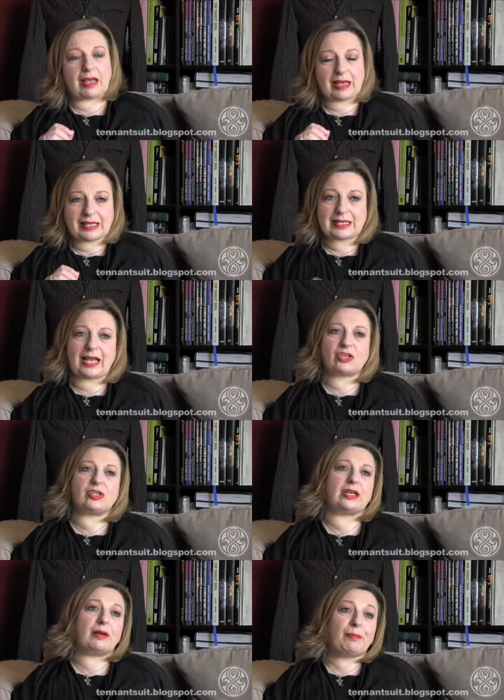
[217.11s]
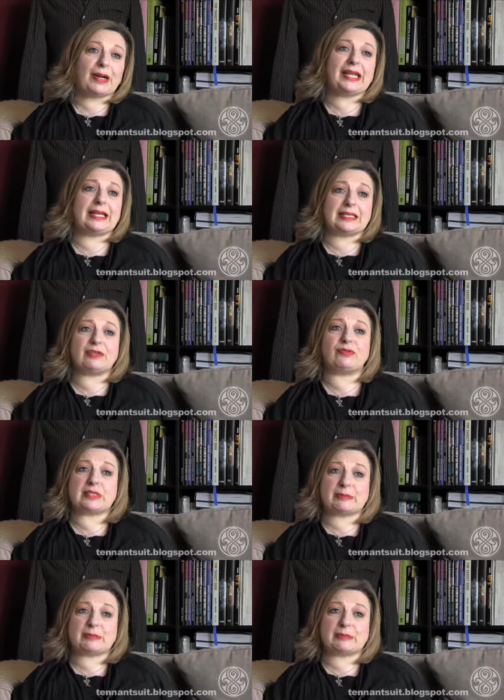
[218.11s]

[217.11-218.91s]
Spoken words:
It is actually a completely different